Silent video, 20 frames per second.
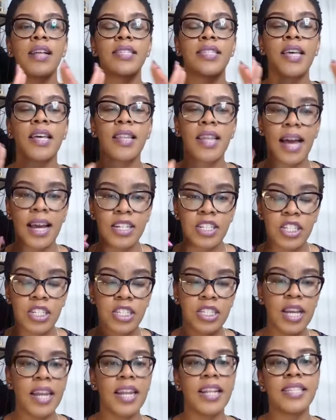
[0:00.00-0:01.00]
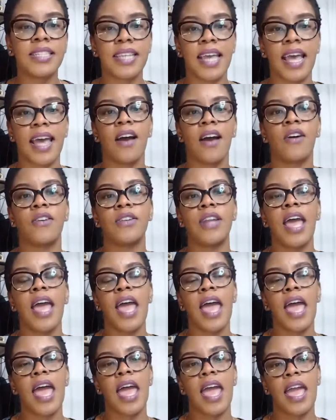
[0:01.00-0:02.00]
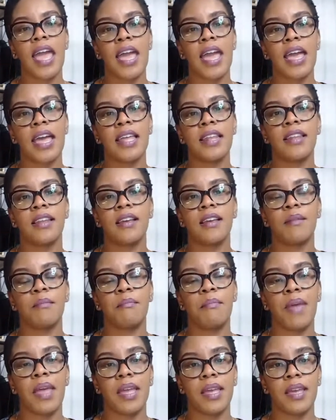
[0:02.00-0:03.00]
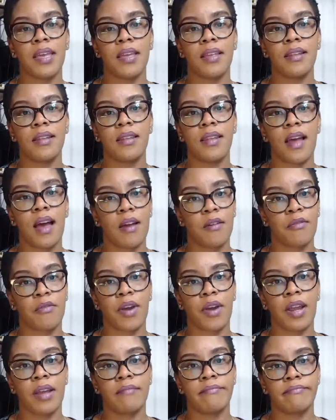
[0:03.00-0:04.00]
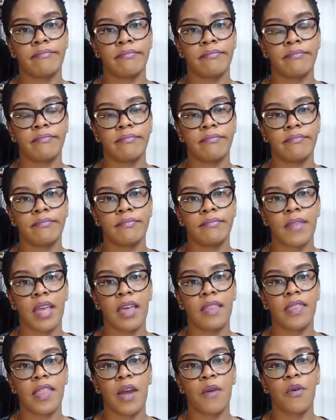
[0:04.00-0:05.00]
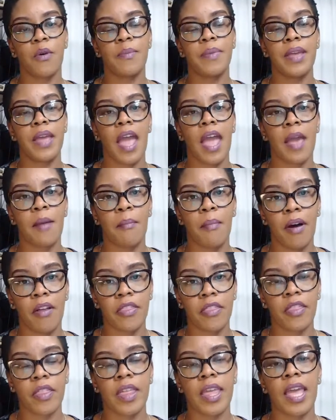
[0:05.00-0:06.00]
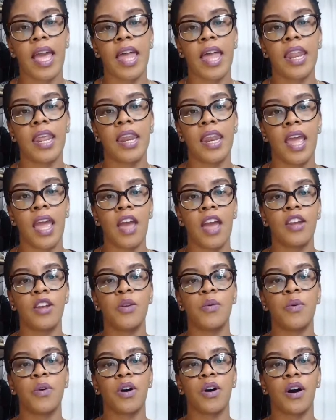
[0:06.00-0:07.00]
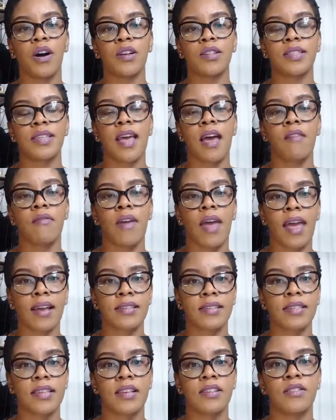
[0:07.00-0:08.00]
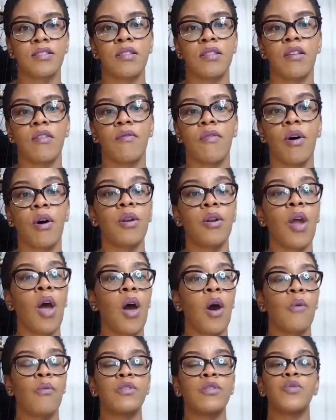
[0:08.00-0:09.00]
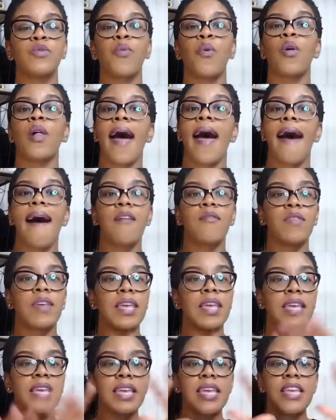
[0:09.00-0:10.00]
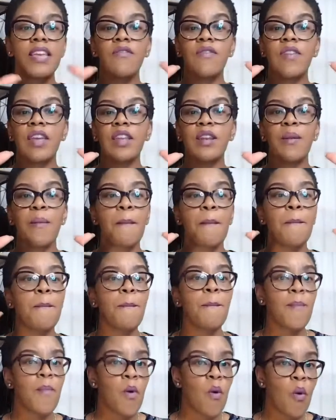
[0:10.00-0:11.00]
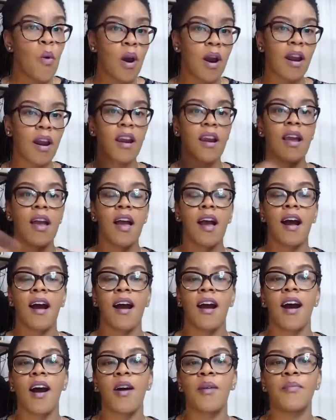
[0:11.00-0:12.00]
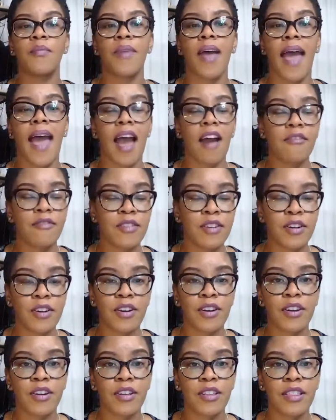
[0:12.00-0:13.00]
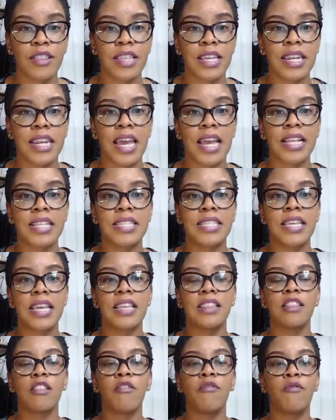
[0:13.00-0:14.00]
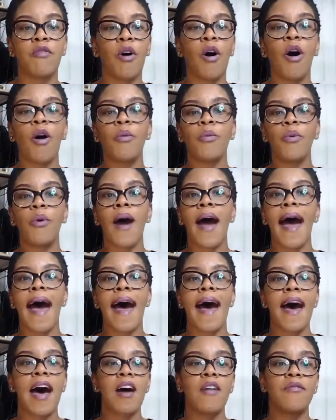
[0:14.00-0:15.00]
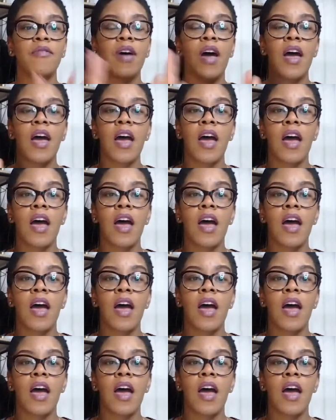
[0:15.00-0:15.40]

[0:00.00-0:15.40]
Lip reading: until I shut it down and make it not free. And there will be a monthly and an annual cost to have access to the vault, which will have even more. After the 19th, the vault will have